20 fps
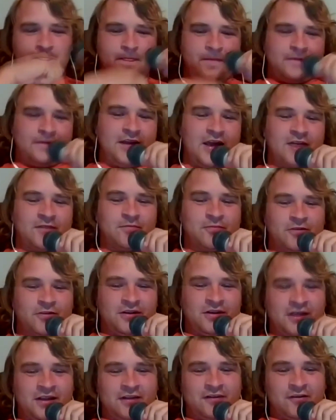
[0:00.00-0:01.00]

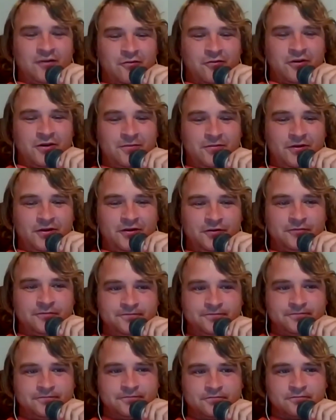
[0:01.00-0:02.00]
Desperately needs a rebuild.
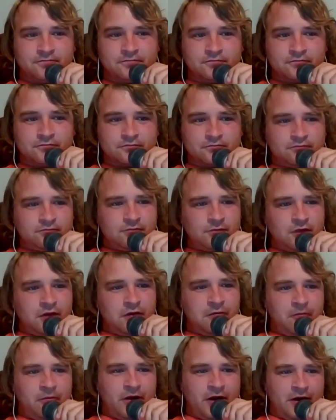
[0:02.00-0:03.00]

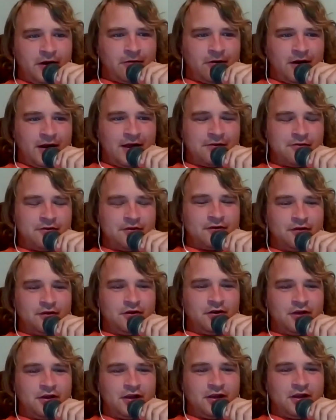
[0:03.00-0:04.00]
But when I was
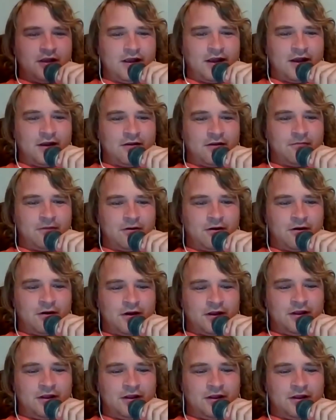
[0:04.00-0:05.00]
looking at them
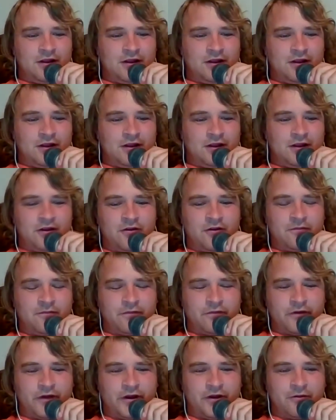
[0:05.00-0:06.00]
online, I found
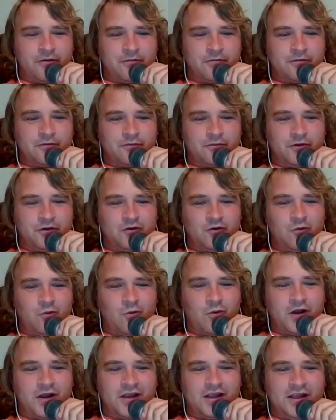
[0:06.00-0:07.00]
them for anywhere between
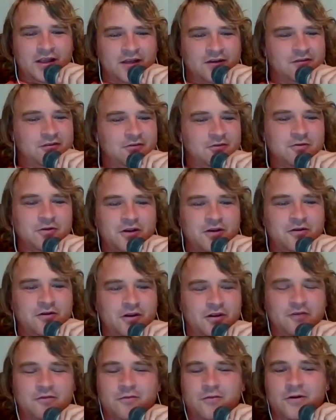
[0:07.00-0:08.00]
$20,000 and
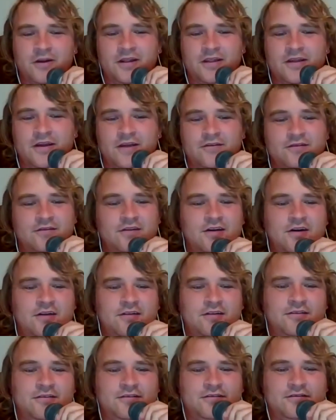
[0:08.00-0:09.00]
$220,000.